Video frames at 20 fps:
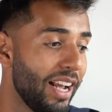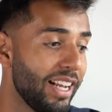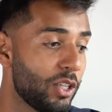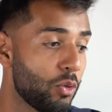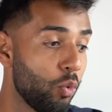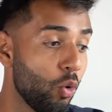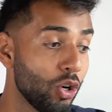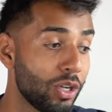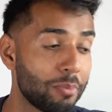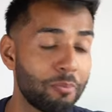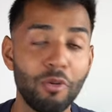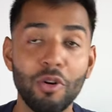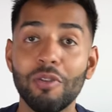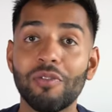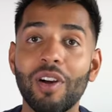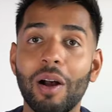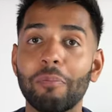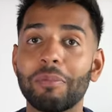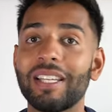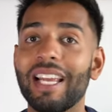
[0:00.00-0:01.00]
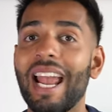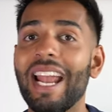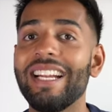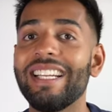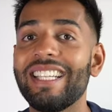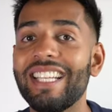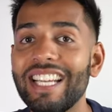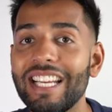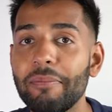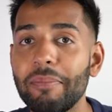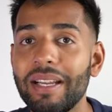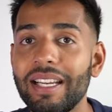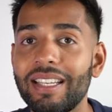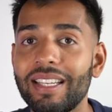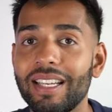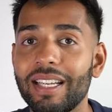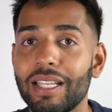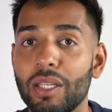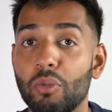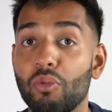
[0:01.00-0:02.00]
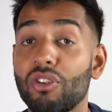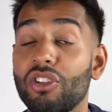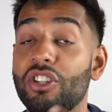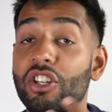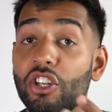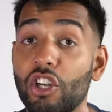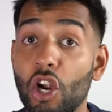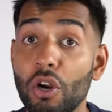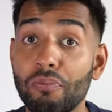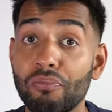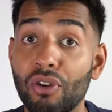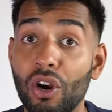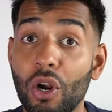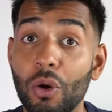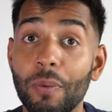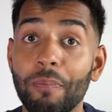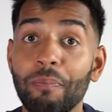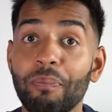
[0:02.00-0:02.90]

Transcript: It's waterproof up to 18 meters, whereas the GoPro